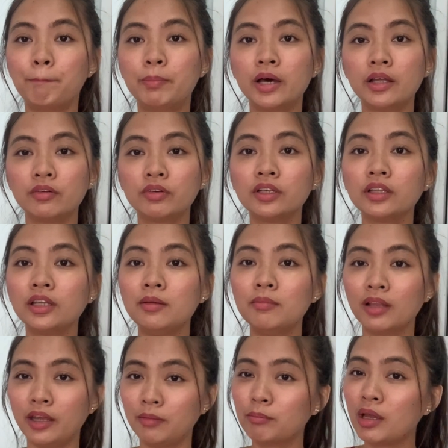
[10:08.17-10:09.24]
but really
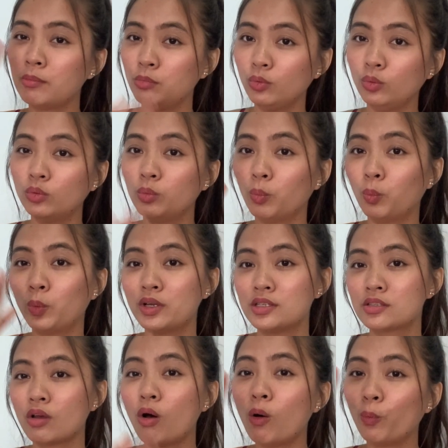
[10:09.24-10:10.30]
like my mood
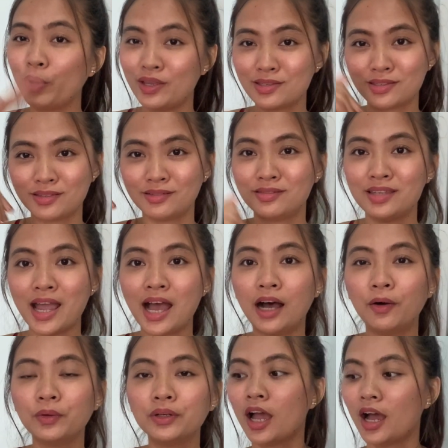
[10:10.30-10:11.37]
was always
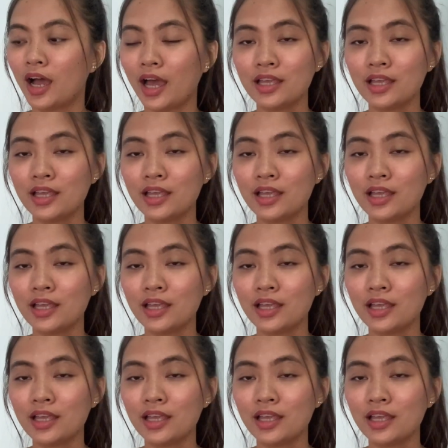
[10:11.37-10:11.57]
down.